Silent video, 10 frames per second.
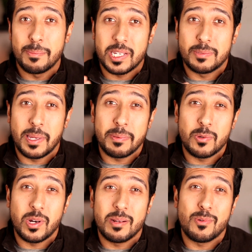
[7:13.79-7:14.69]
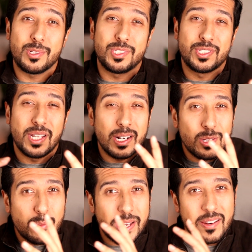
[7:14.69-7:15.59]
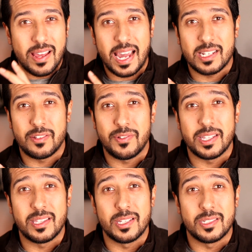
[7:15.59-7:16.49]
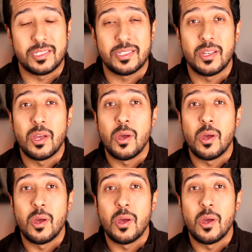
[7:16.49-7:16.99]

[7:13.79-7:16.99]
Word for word: Because maybe you want a more subtle way to activate this.